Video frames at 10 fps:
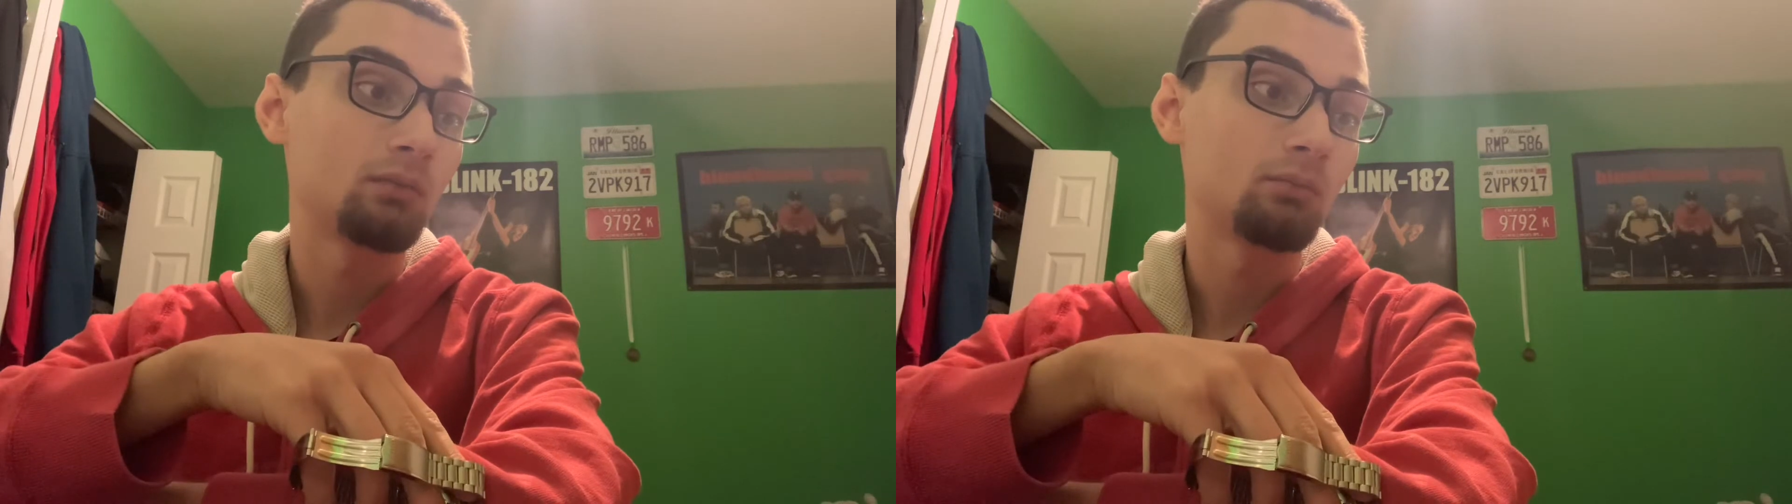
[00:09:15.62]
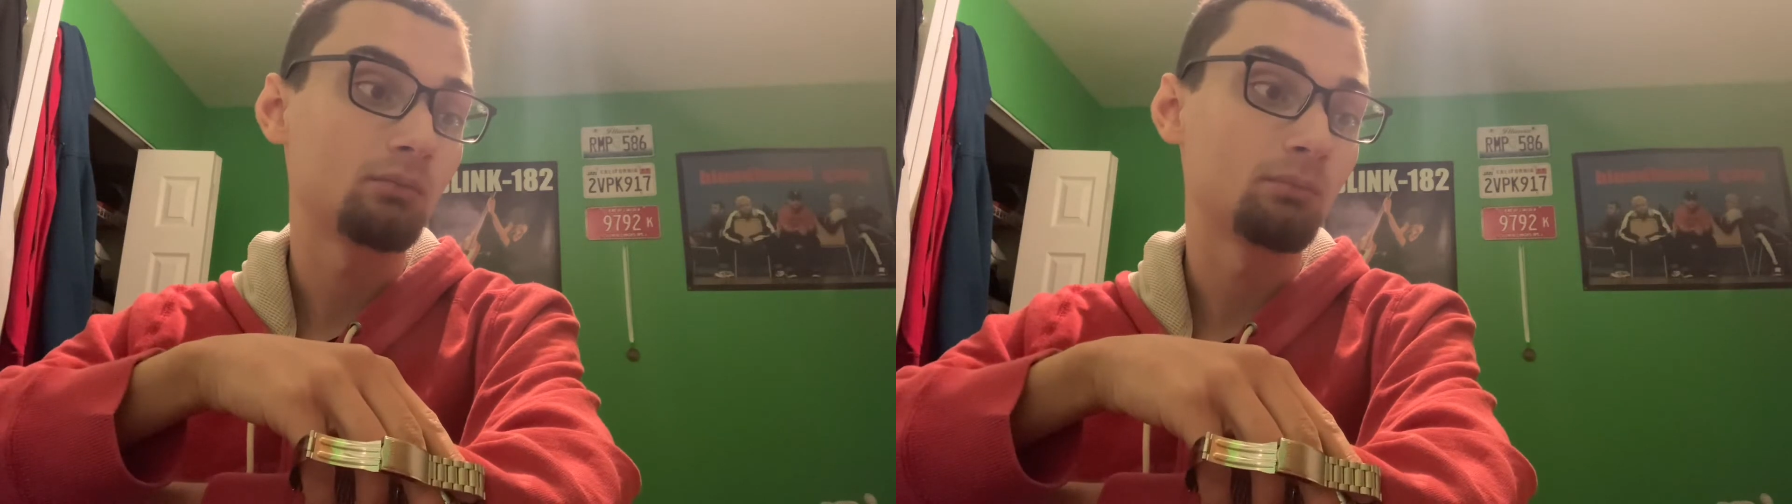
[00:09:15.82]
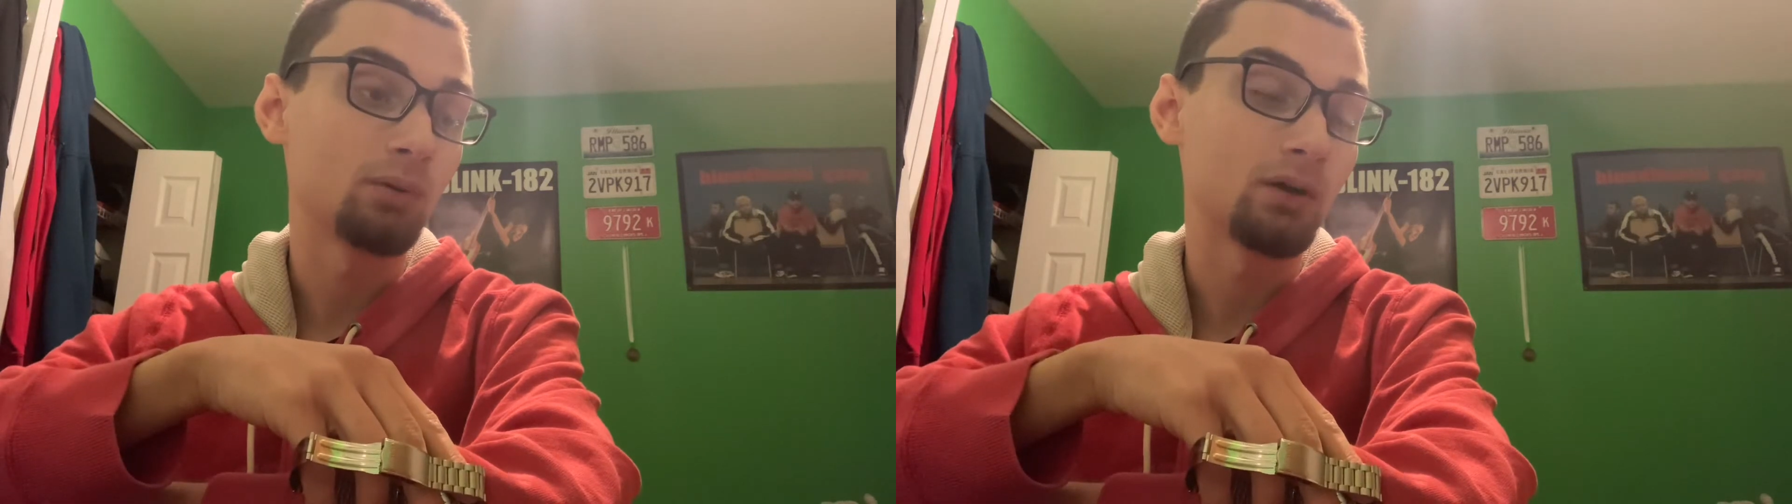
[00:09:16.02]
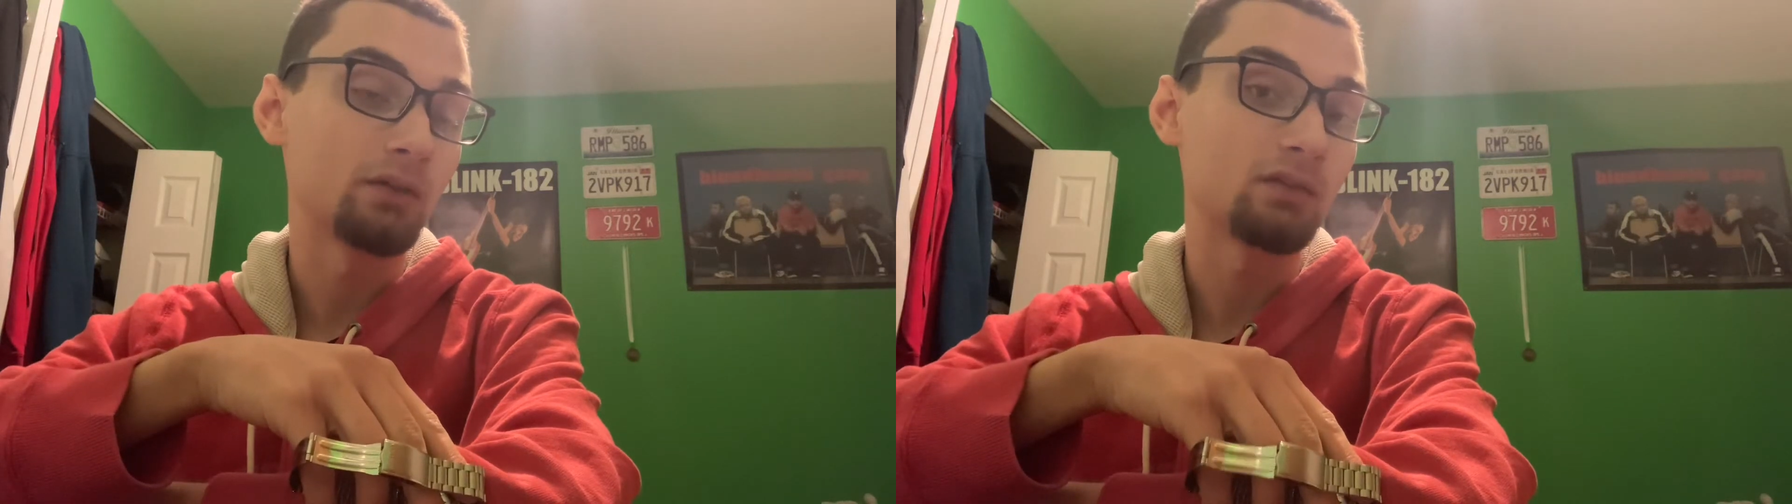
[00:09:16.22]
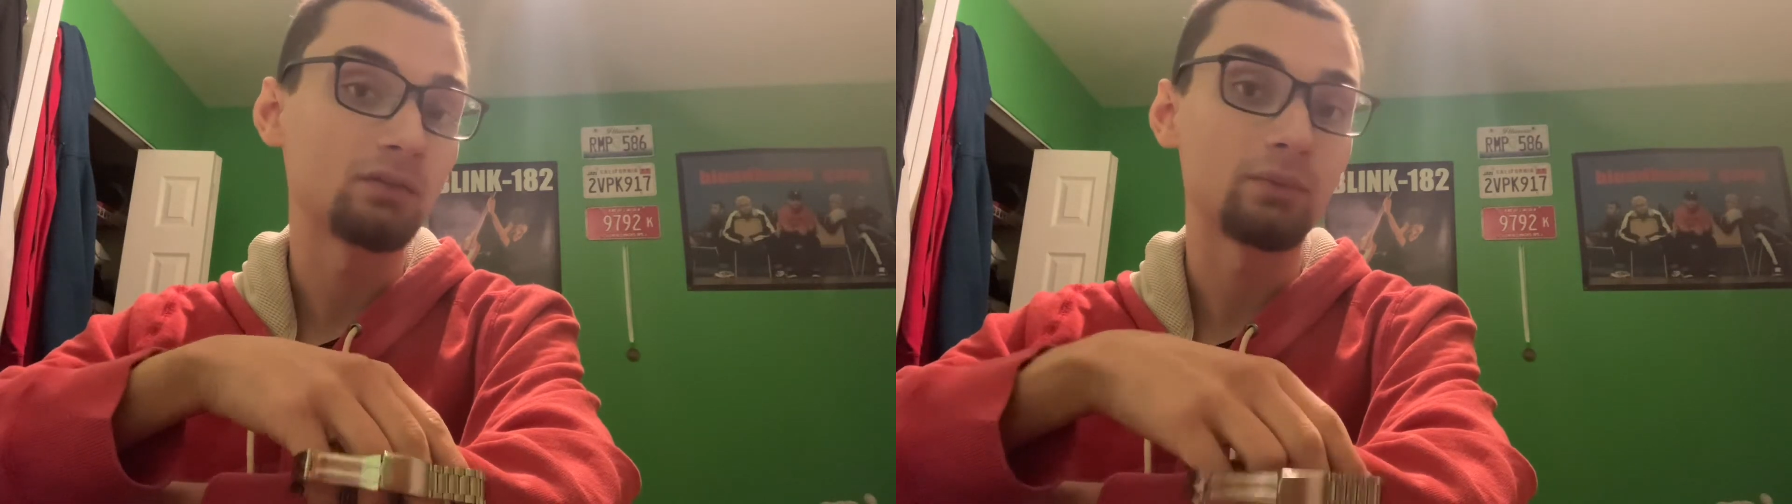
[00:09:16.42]

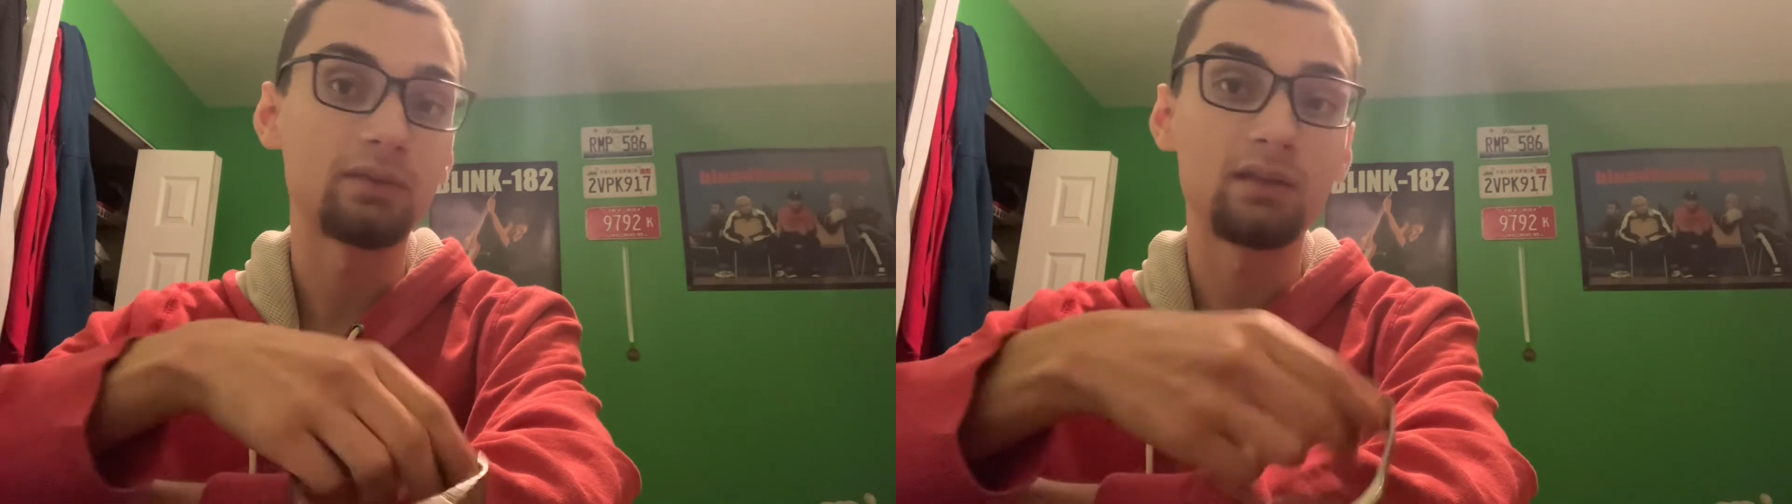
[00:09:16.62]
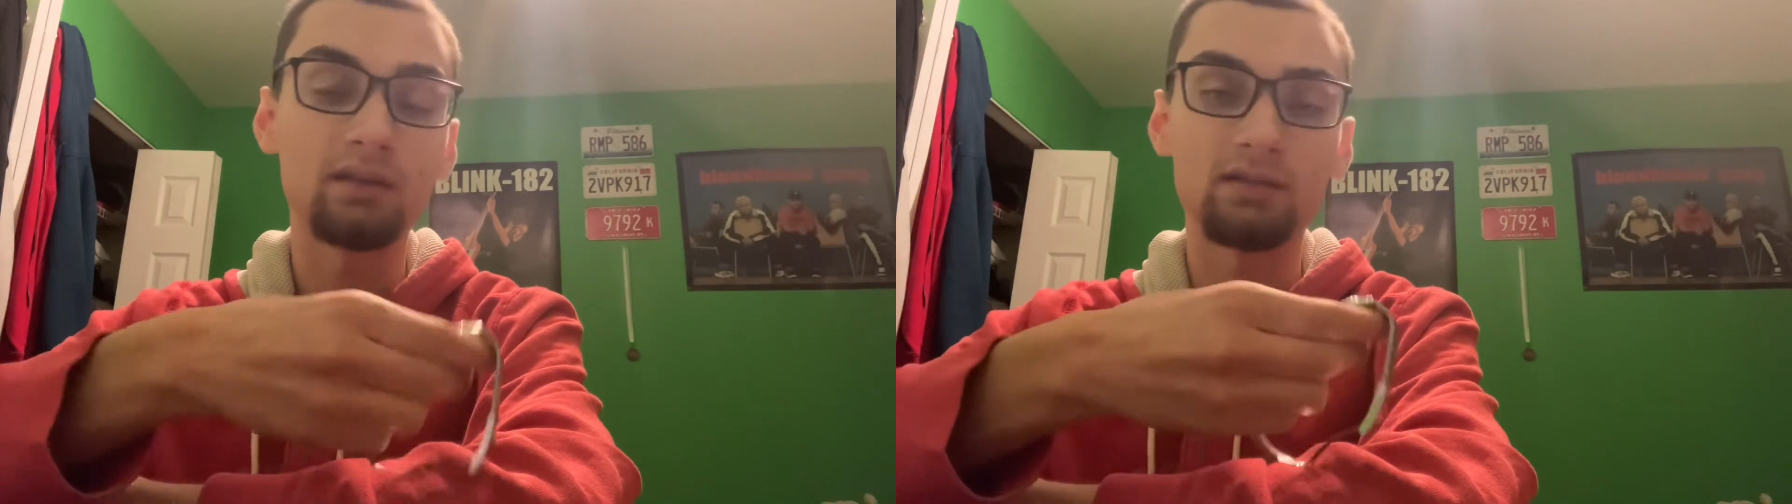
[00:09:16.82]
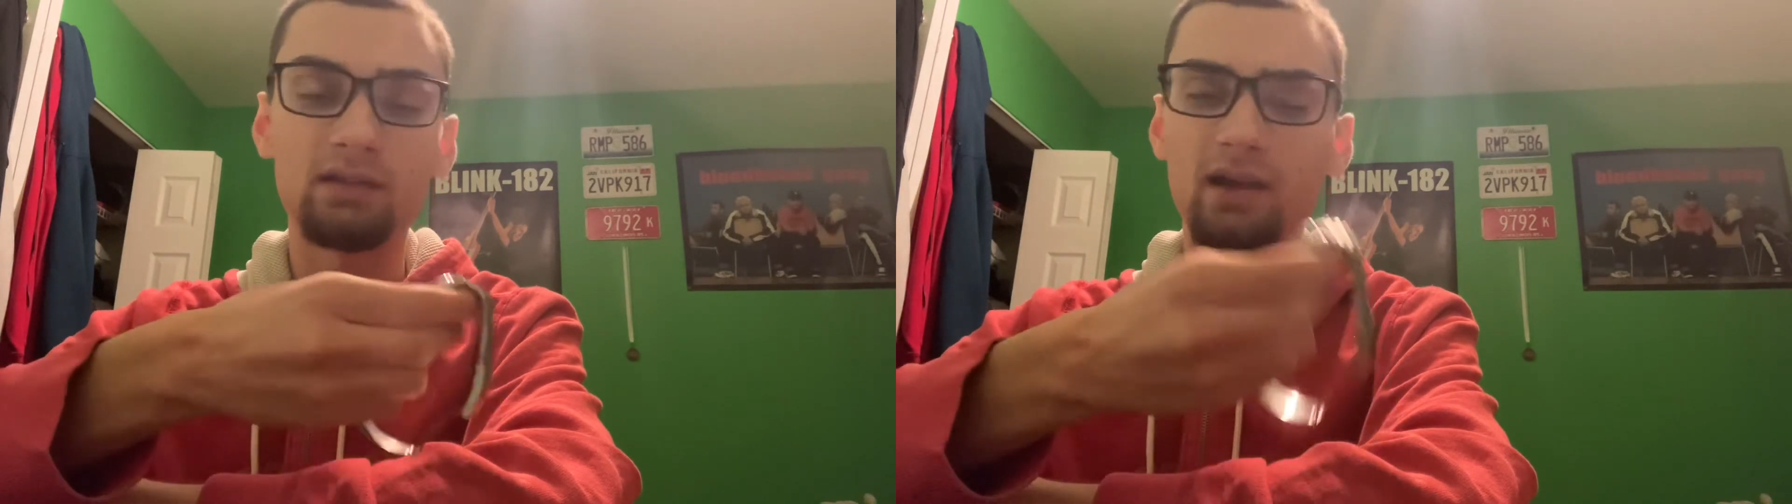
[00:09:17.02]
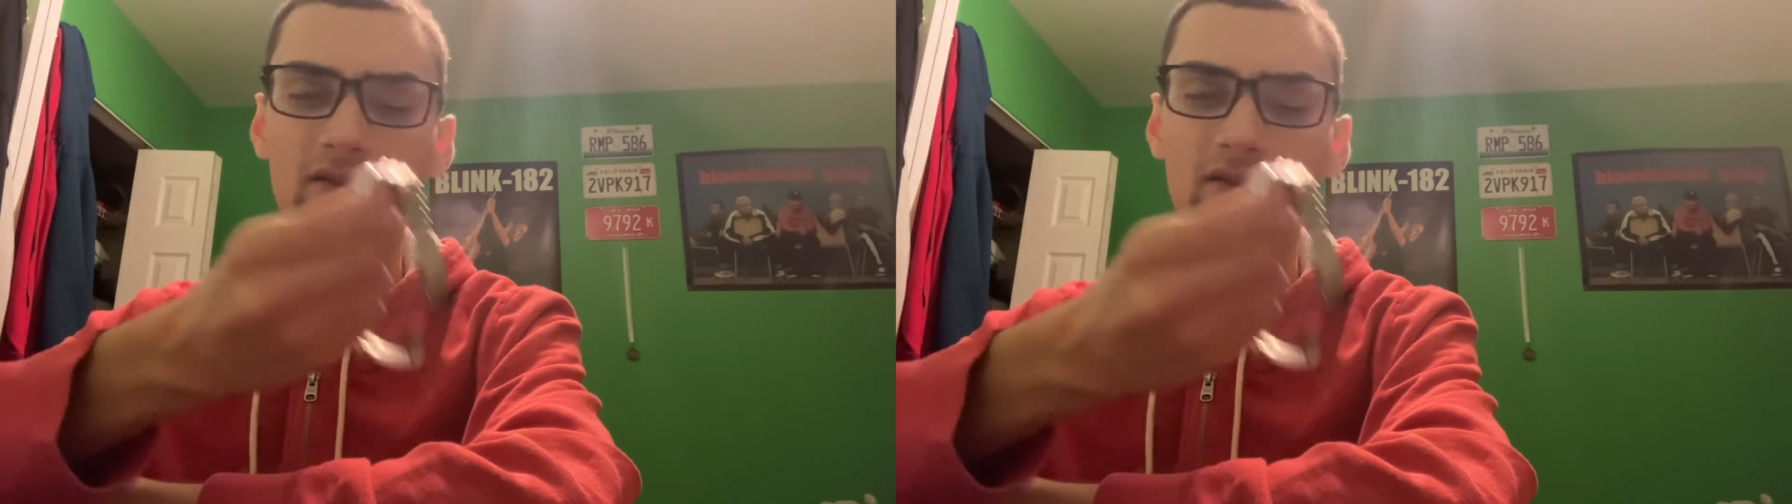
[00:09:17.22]
But with this, yeah,